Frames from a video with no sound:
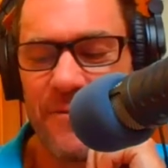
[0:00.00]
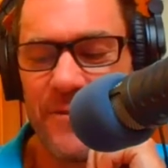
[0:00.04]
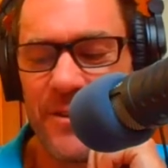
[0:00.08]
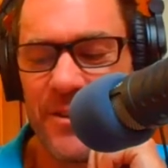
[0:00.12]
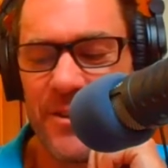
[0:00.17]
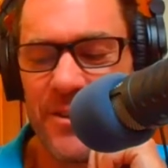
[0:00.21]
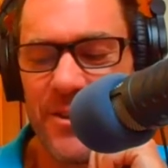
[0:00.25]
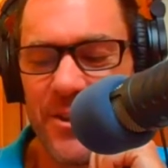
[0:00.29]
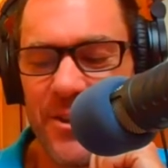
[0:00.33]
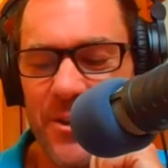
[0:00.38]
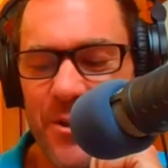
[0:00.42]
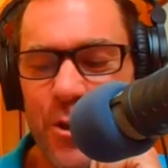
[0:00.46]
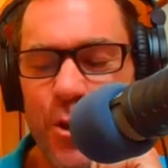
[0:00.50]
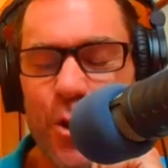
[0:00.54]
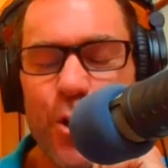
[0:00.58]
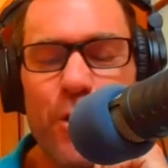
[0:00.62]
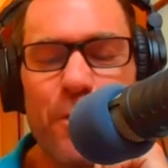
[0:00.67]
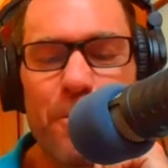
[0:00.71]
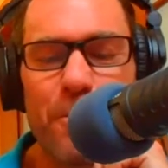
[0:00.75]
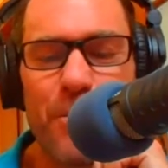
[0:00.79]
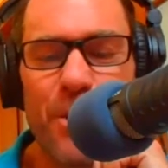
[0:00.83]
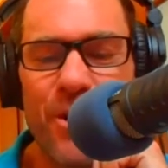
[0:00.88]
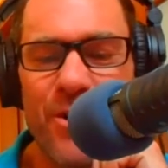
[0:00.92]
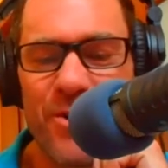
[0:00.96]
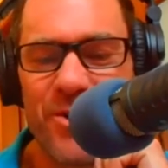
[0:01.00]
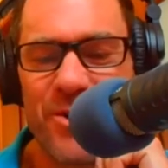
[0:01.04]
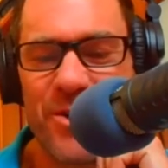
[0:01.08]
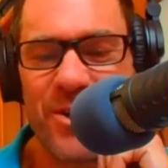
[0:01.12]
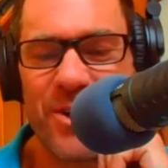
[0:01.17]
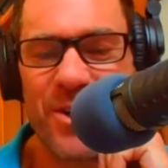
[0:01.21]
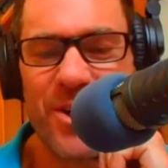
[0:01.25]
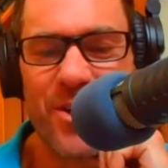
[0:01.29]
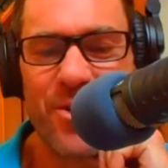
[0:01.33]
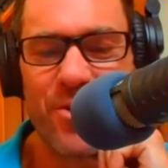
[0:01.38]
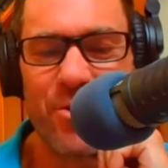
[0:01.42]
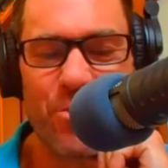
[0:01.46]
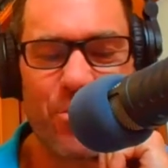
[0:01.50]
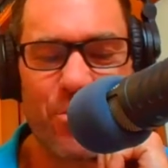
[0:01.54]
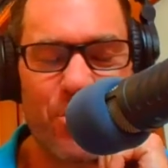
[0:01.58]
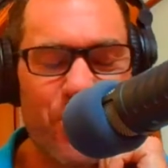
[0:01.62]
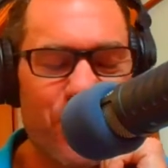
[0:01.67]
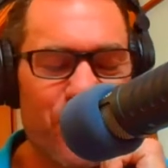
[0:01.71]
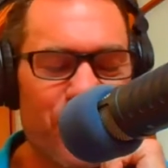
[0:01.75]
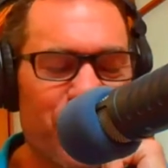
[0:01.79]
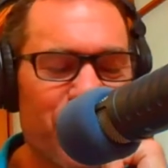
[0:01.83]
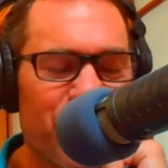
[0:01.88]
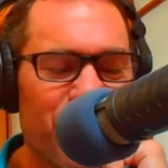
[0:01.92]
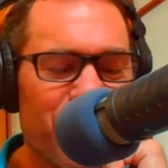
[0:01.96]
into the hurt box and go
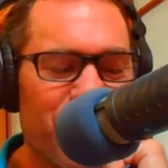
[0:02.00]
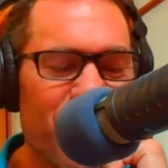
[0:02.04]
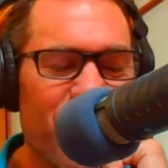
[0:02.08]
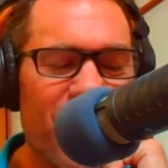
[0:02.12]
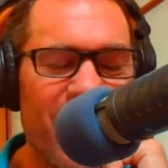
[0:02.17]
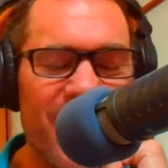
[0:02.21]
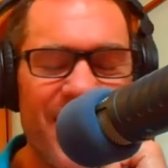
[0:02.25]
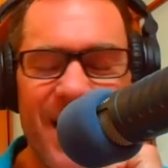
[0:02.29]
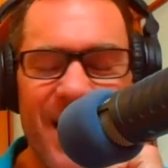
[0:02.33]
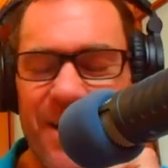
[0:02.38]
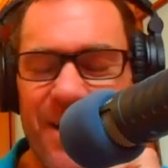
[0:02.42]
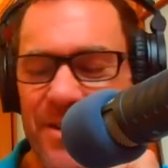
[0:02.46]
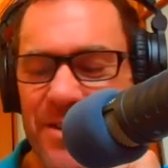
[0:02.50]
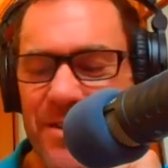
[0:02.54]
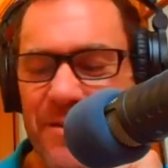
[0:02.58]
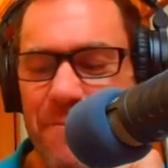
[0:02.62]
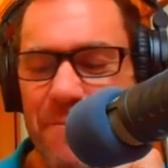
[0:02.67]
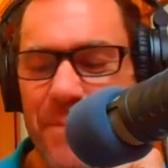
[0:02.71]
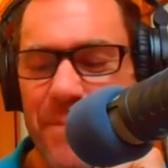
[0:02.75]
through 9 hours of